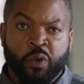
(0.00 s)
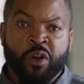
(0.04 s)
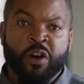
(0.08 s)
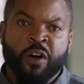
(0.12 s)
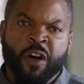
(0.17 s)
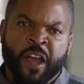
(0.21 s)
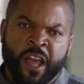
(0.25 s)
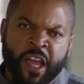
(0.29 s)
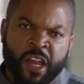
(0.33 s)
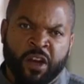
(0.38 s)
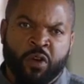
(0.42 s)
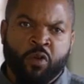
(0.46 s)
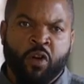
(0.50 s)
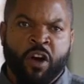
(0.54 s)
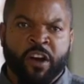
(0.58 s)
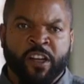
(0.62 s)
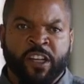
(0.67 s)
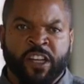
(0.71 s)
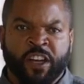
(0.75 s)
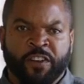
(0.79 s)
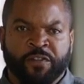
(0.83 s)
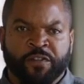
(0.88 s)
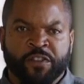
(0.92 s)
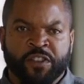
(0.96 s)
We're gonna handle
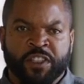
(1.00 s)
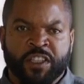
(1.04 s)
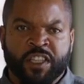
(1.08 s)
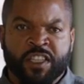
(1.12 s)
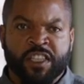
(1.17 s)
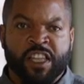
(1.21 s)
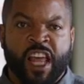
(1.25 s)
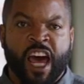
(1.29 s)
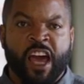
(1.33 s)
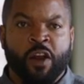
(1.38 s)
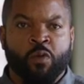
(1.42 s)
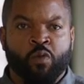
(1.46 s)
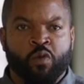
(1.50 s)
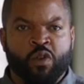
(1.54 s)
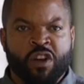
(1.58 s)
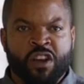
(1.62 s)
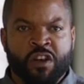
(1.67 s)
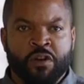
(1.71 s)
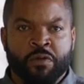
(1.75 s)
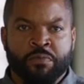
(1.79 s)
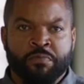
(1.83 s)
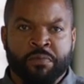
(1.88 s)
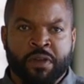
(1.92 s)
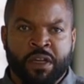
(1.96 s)
our differences like
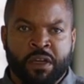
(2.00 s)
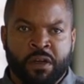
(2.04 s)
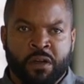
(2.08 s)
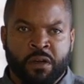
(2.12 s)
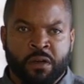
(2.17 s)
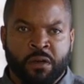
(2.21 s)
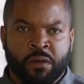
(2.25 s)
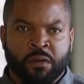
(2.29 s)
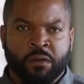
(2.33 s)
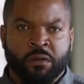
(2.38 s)
real men.